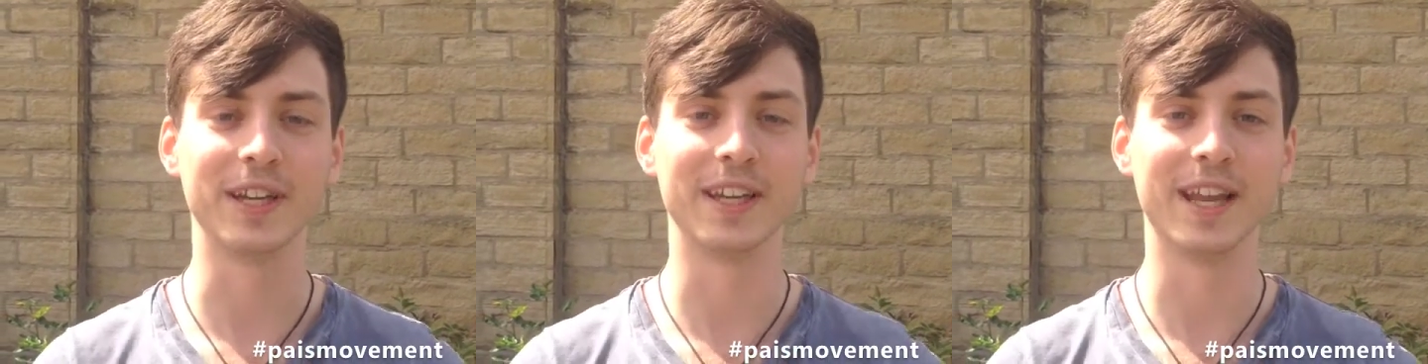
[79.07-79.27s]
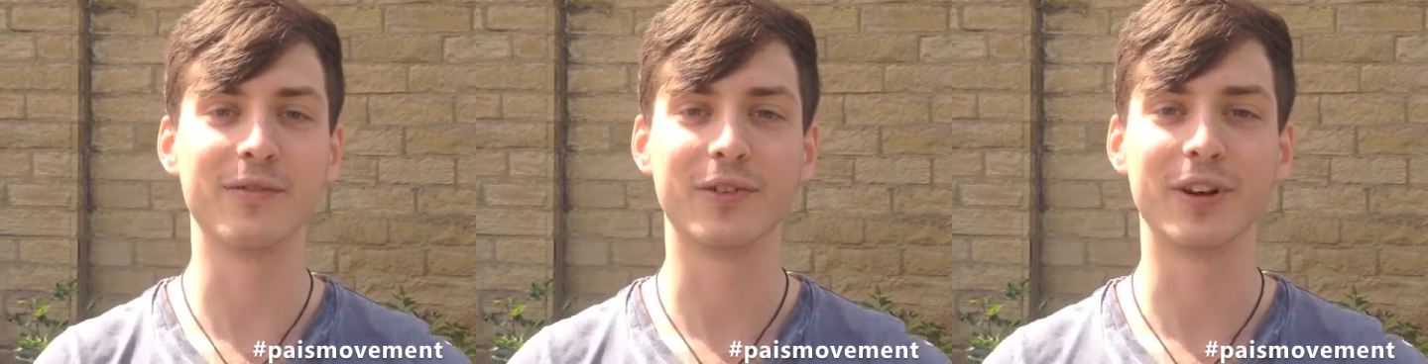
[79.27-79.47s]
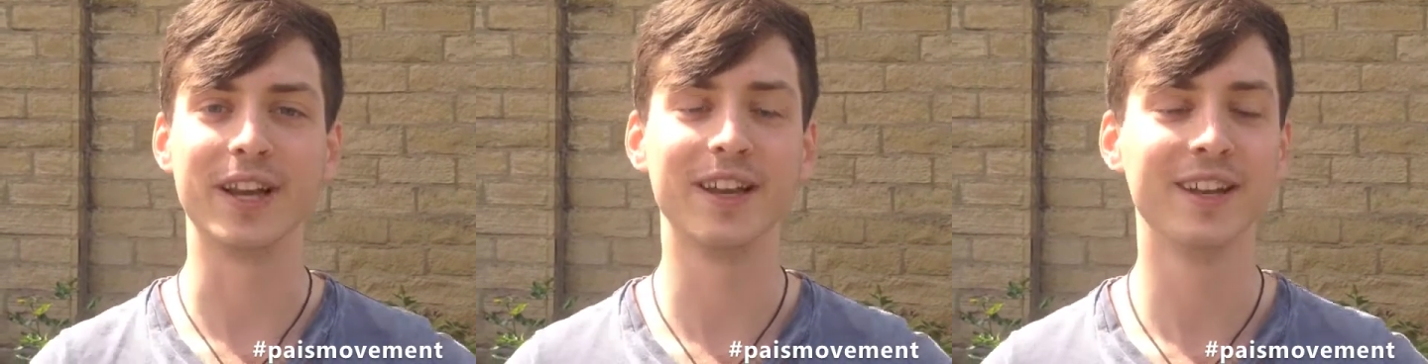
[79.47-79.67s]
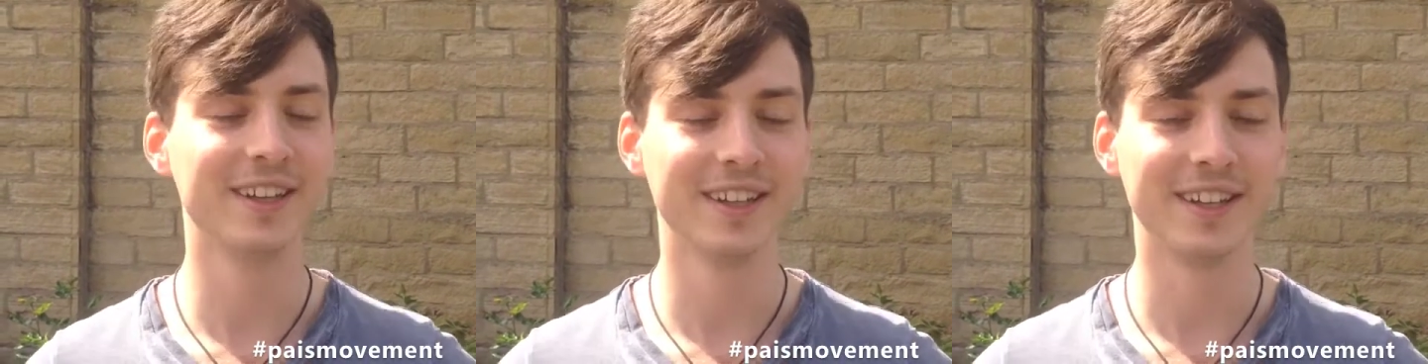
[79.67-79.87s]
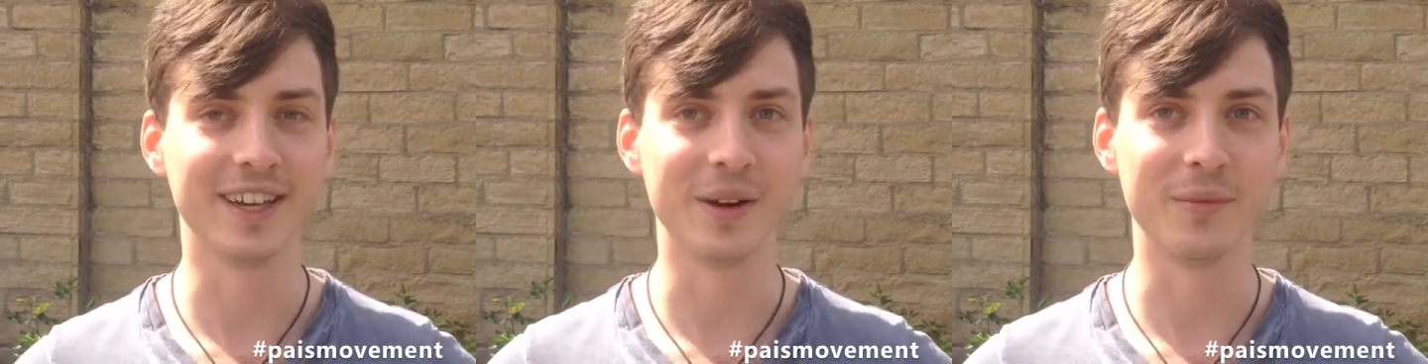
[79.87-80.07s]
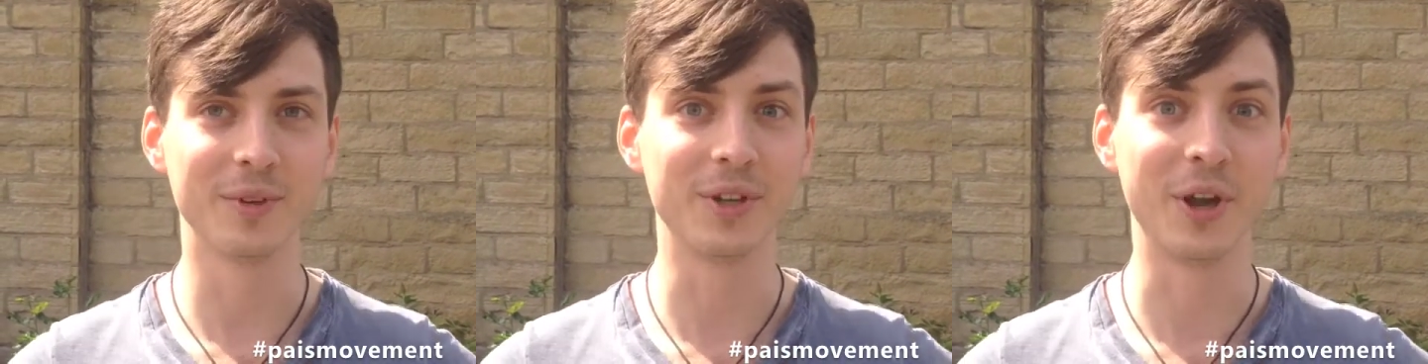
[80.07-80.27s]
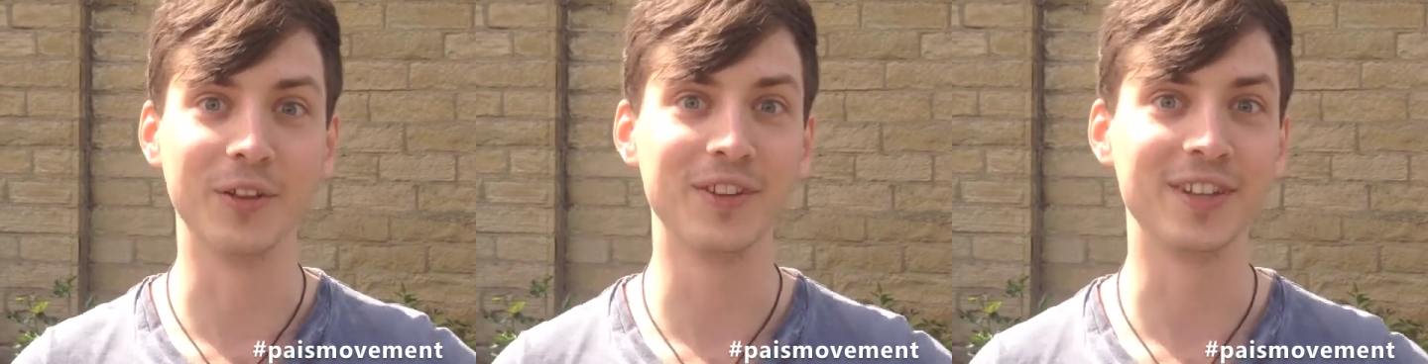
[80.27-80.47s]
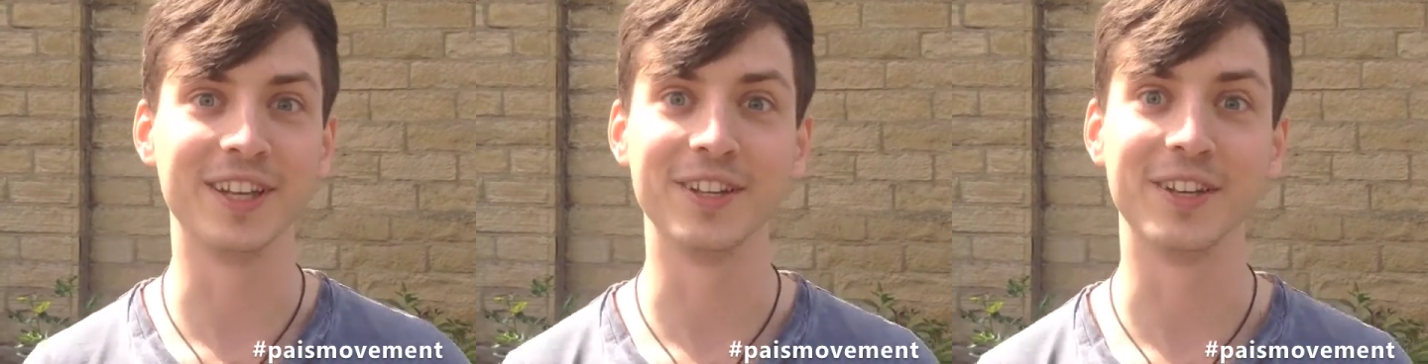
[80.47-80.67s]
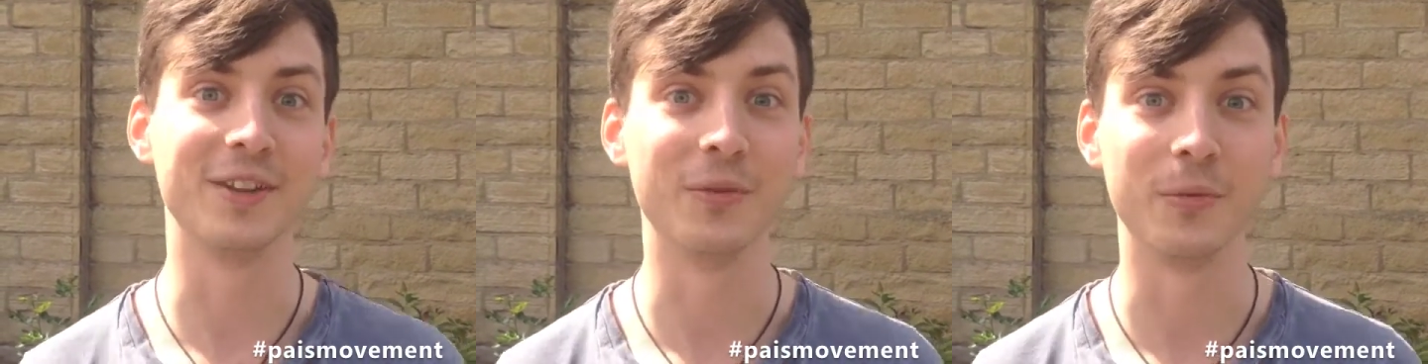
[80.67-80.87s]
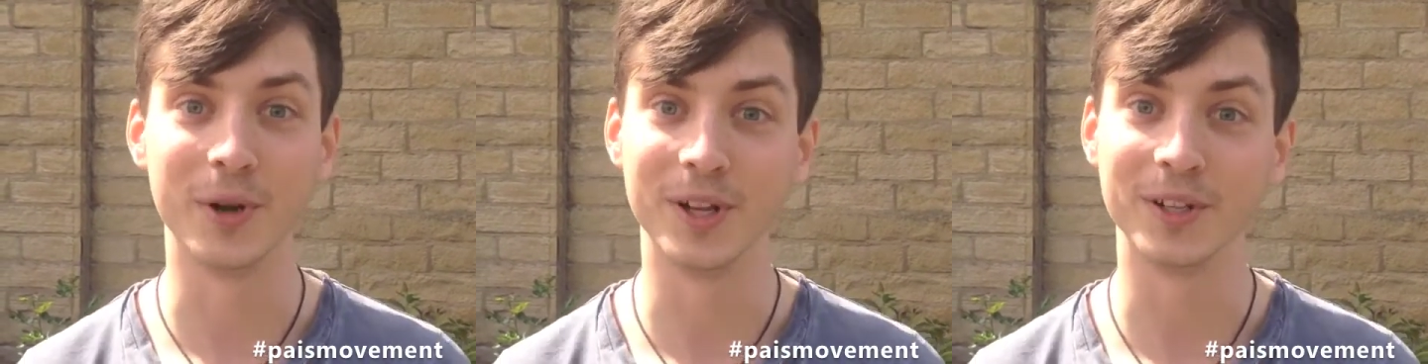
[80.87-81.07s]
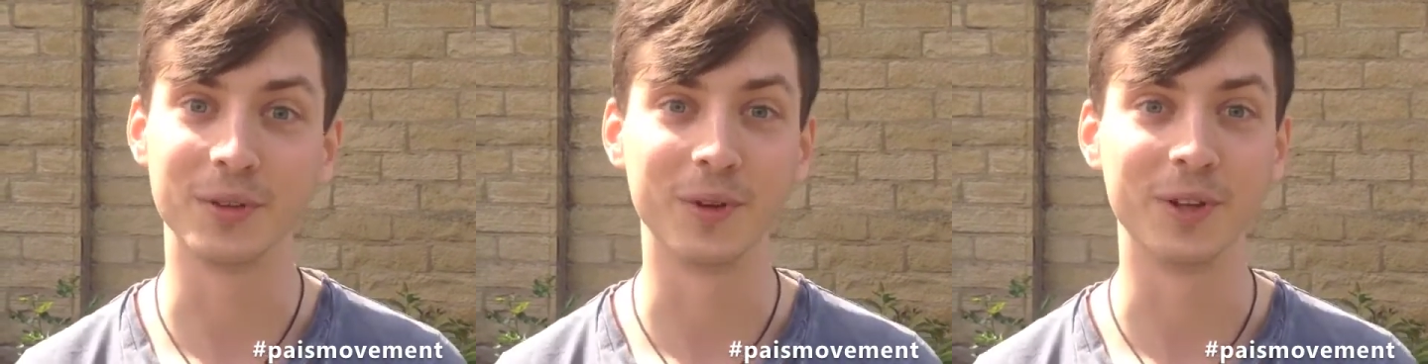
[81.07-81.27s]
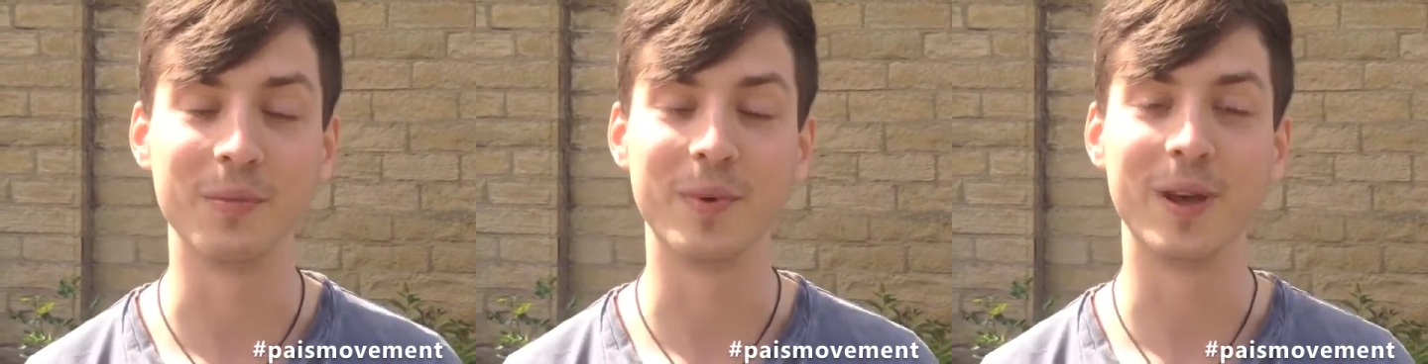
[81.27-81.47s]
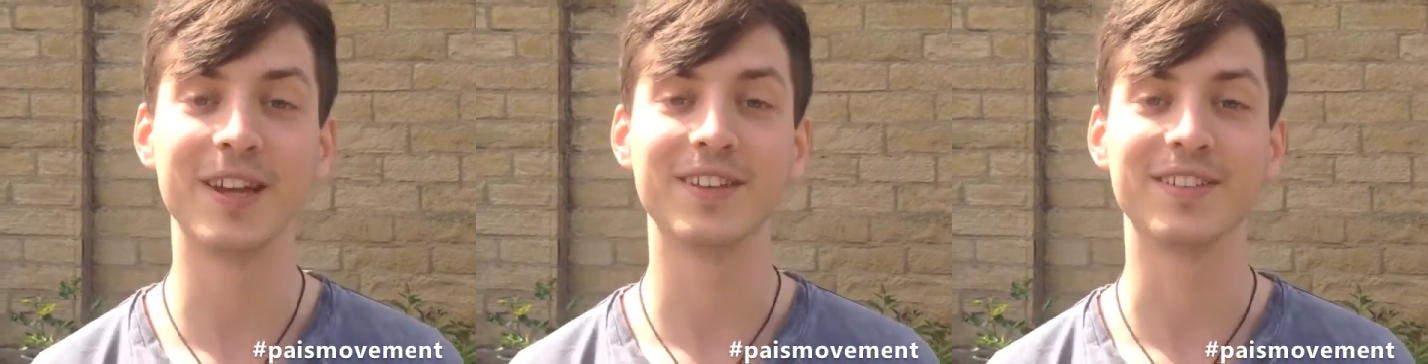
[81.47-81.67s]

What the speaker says: in every continent on the world you want to be.